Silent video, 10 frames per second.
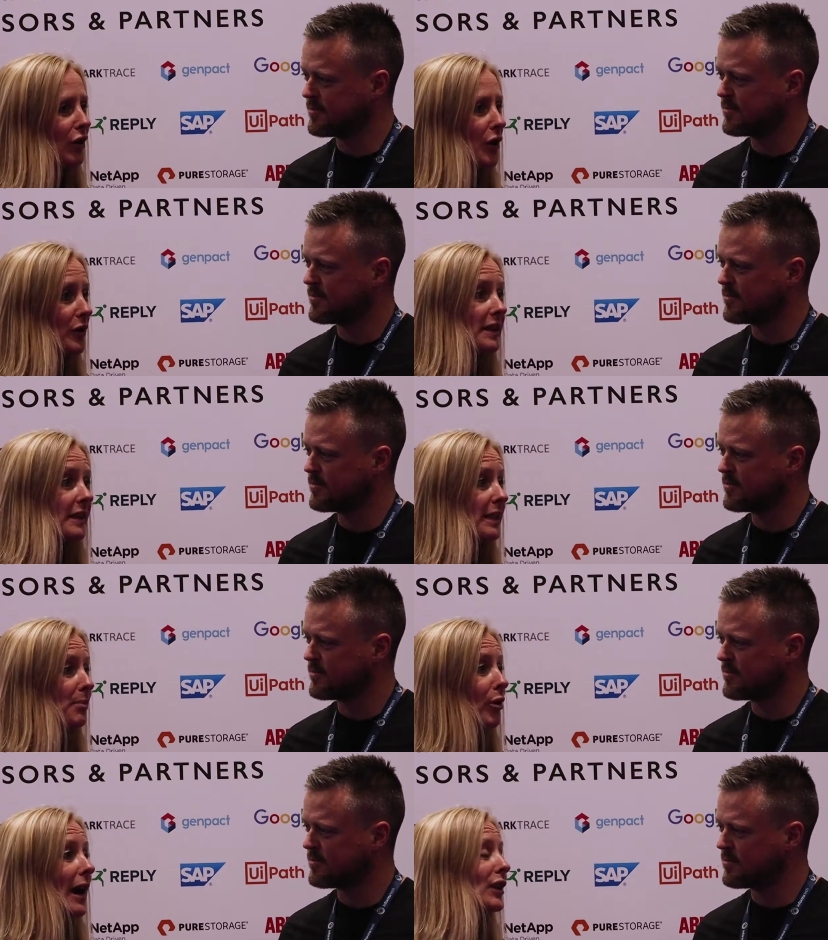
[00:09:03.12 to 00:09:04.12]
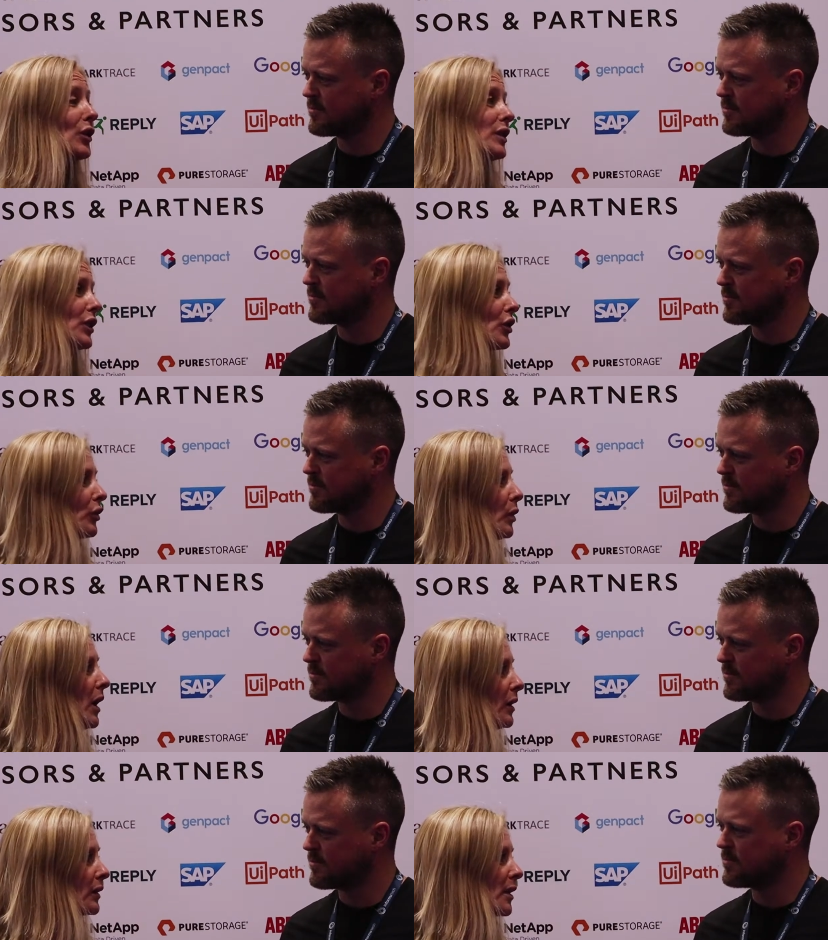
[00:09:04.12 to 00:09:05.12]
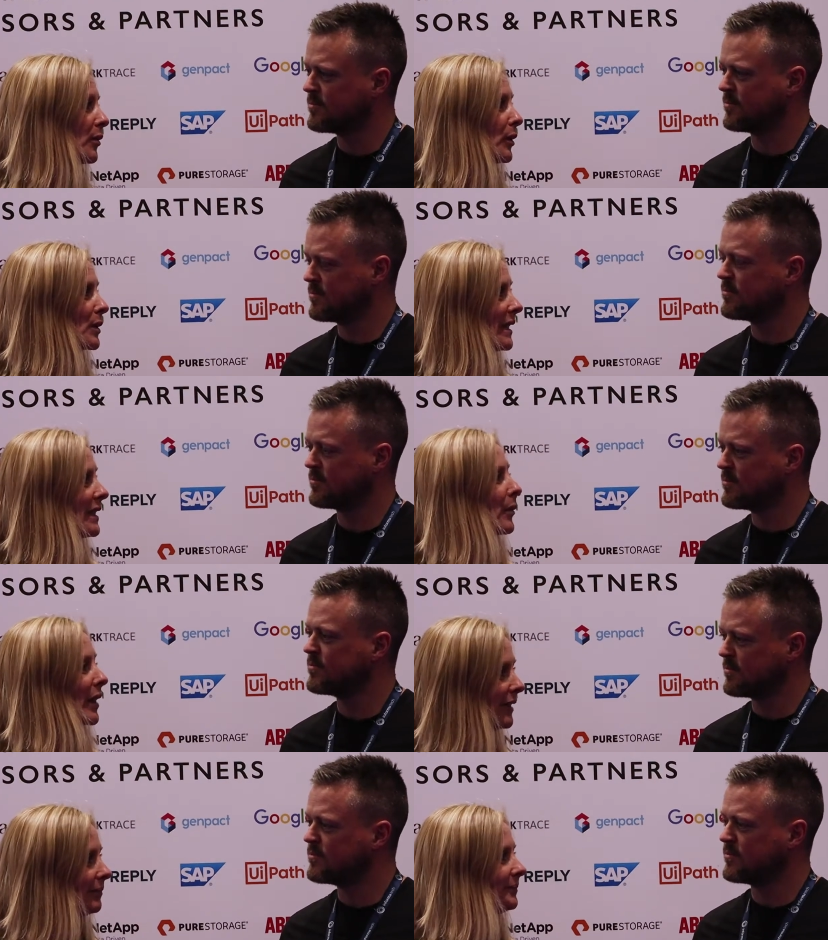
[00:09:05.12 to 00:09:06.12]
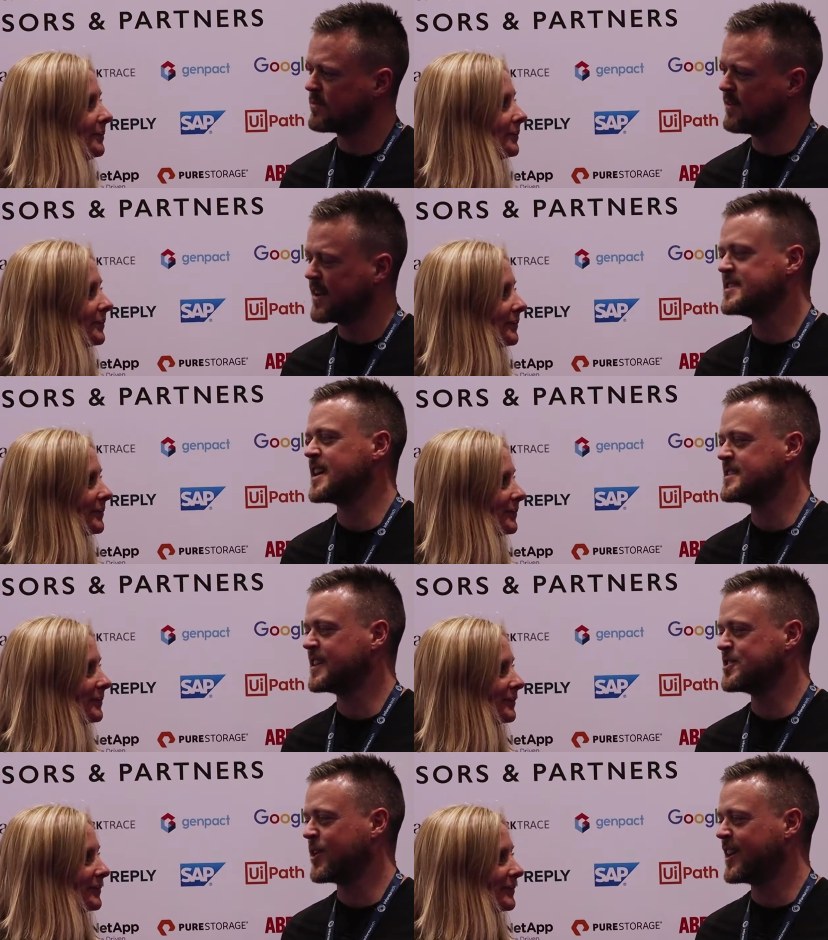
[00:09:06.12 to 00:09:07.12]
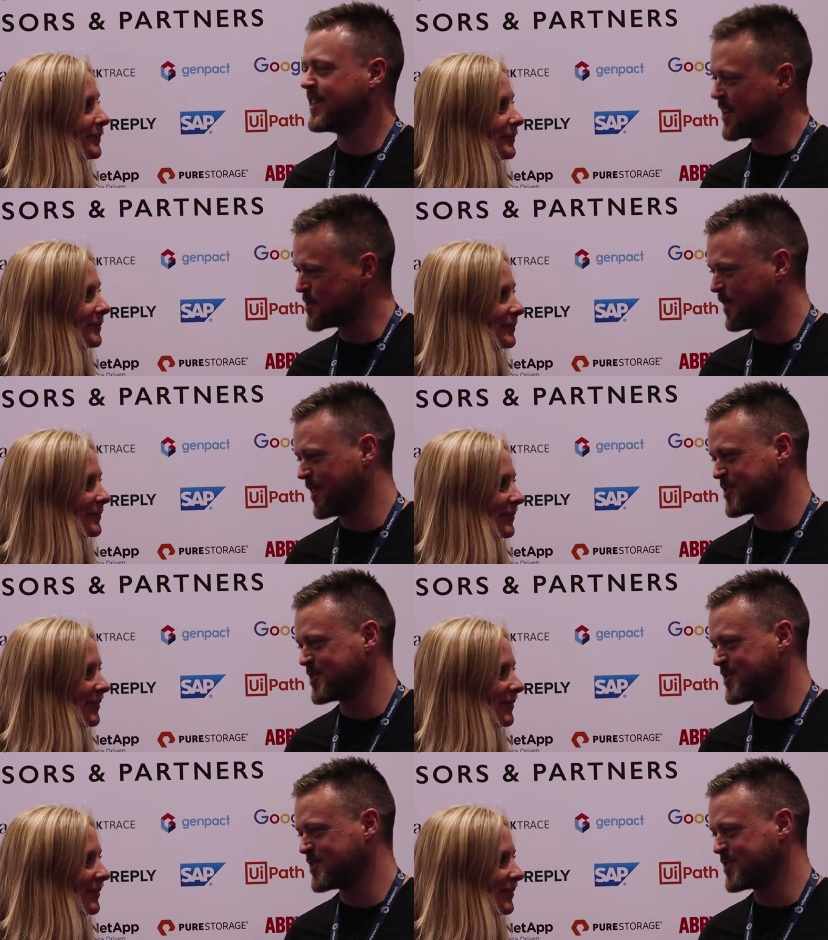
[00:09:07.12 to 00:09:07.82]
Speaker 1: you know, this, this brand new digital world that we're all
Speaker 2: sitting within. Fantastic. Joanna, thanks for being on the